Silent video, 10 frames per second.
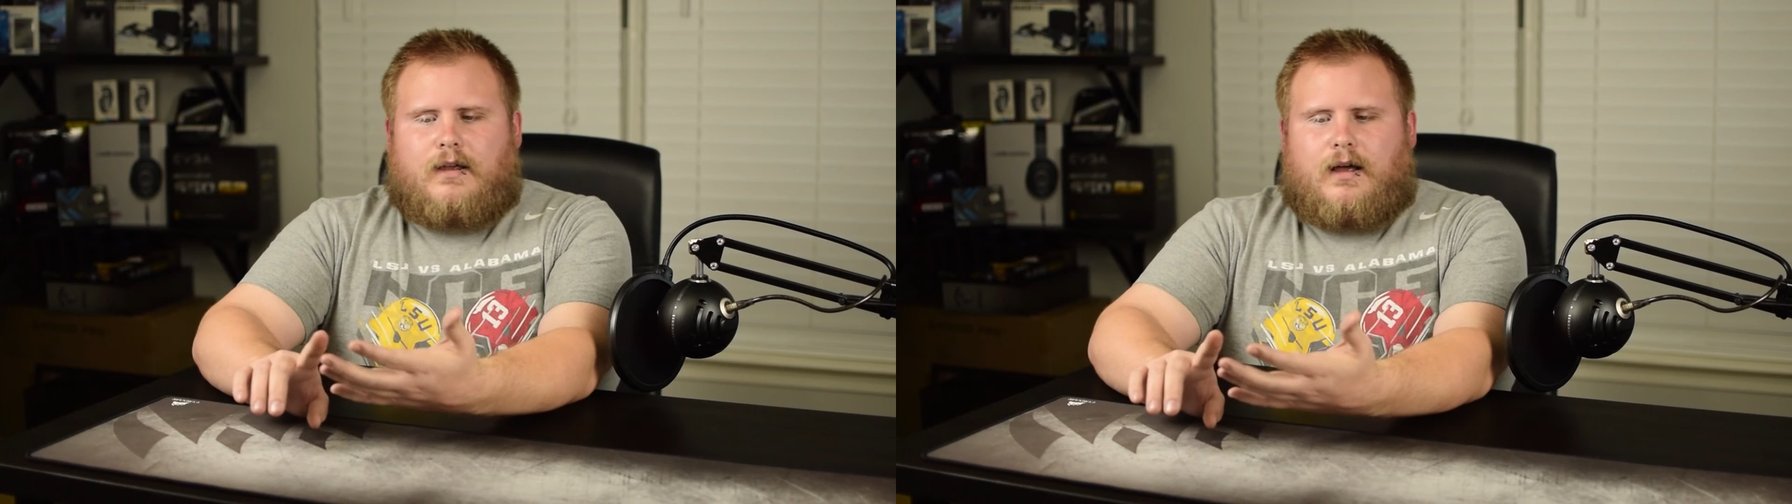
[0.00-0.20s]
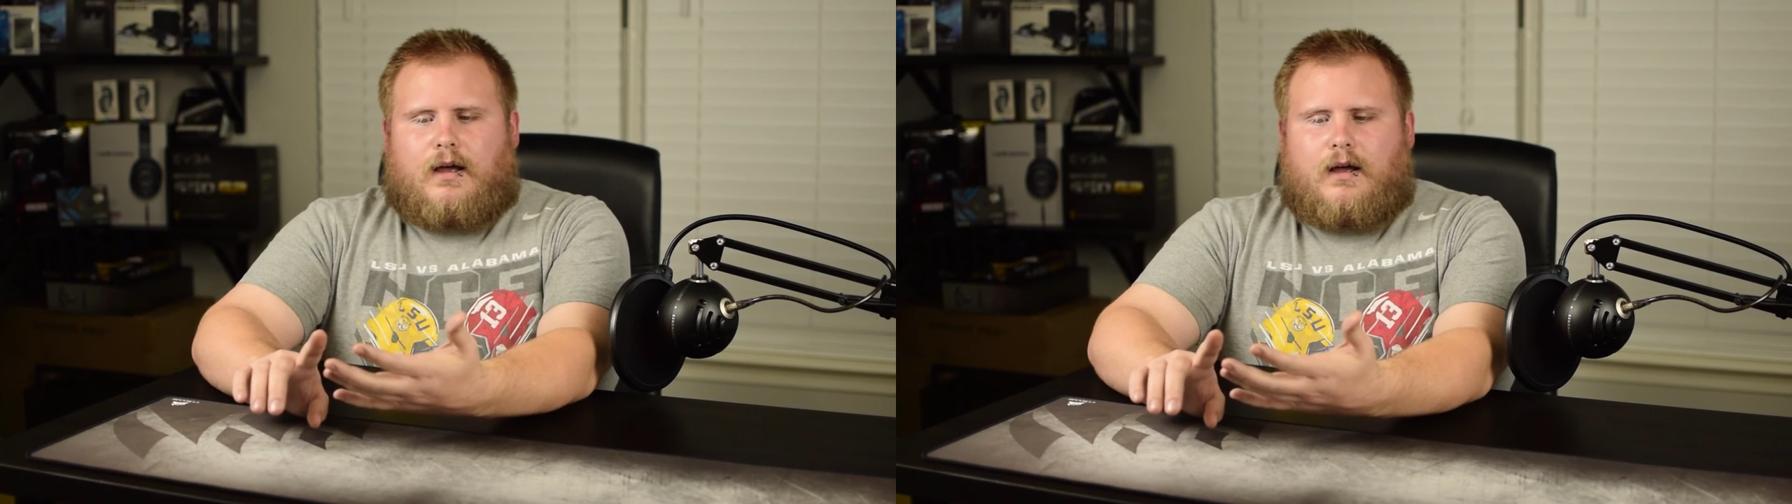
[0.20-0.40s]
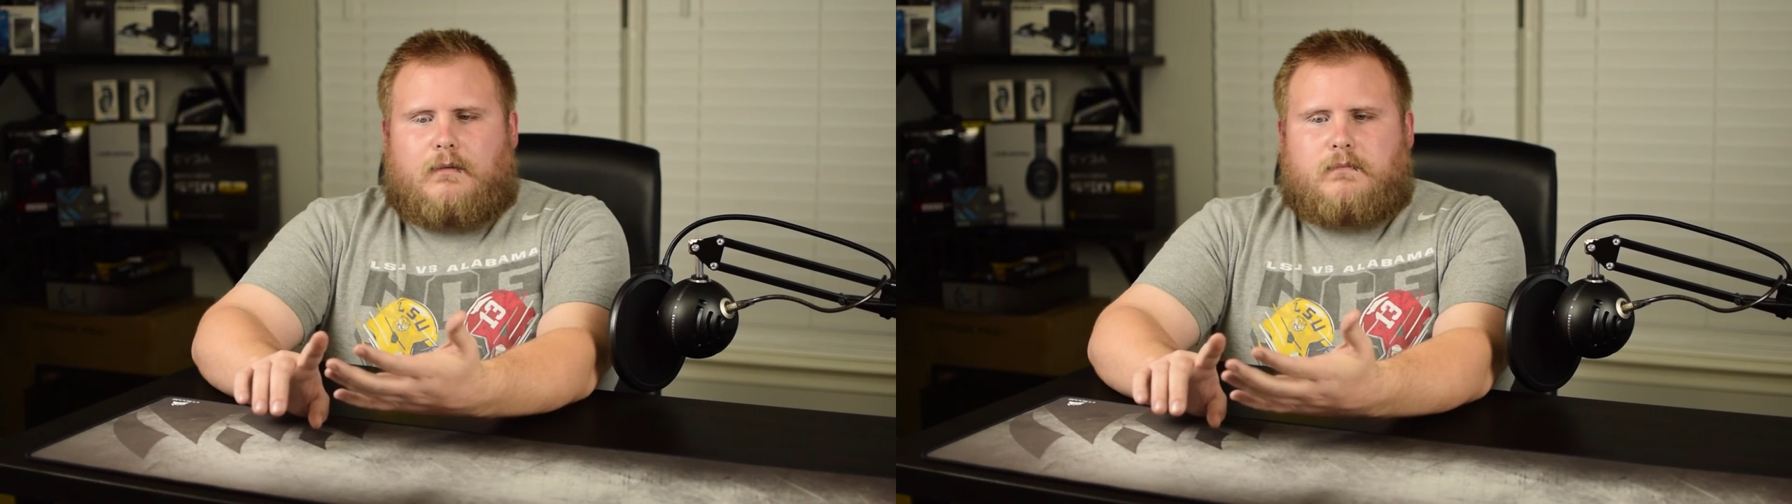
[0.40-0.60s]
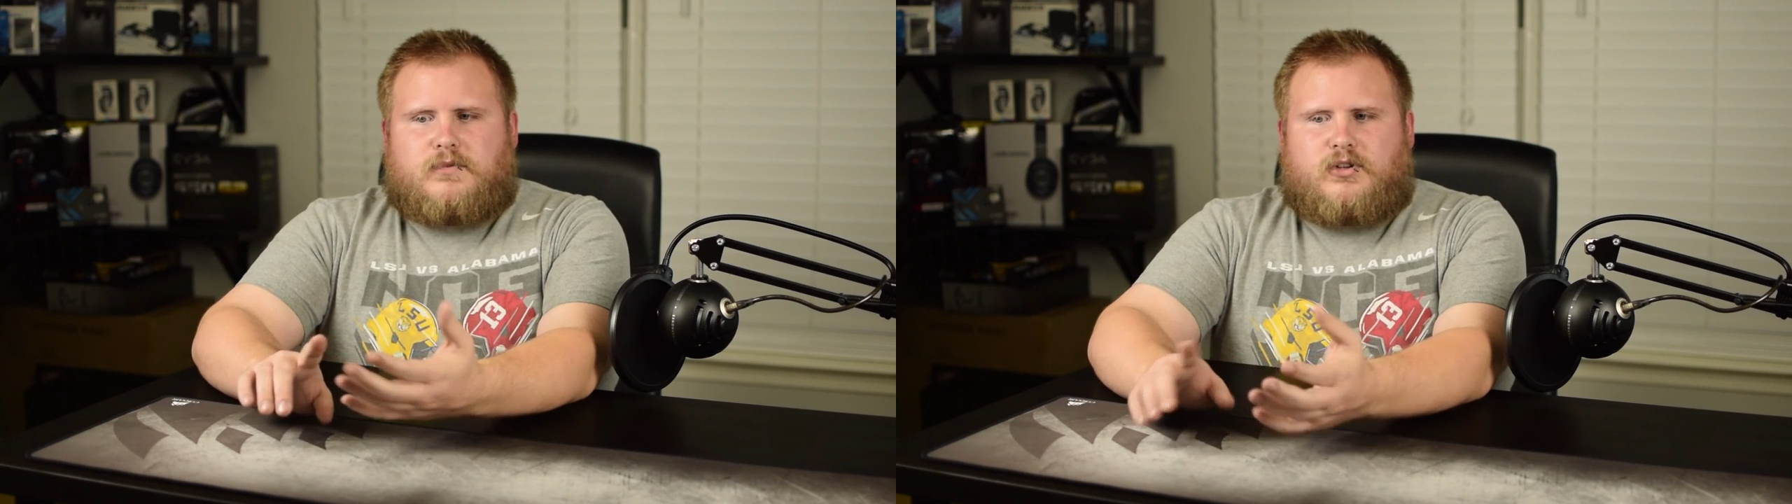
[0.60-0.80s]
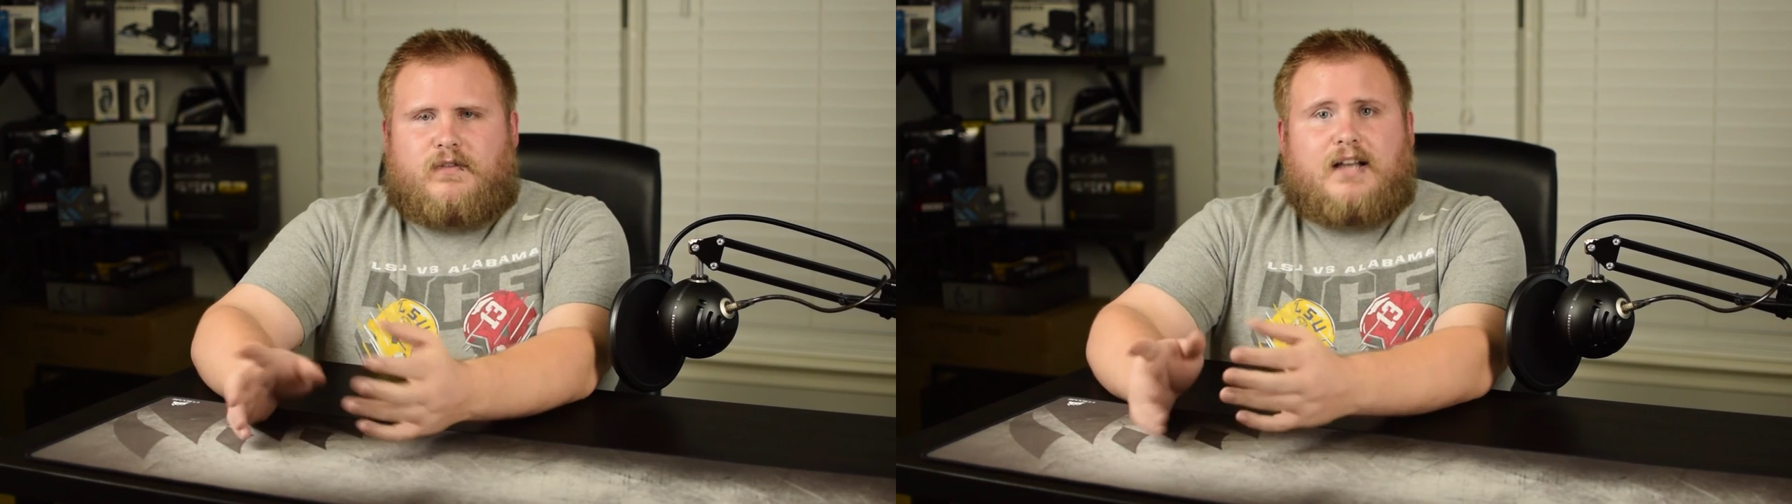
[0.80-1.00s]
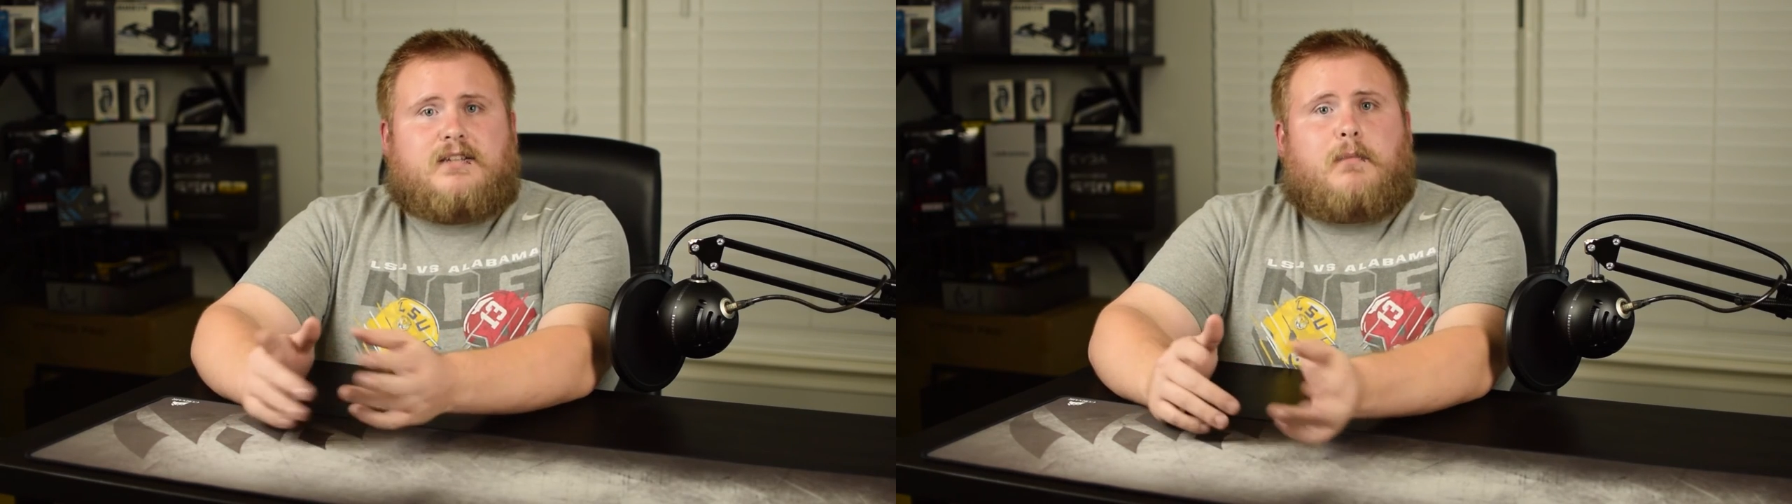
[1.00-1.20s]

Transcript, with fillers: Um, so you've got some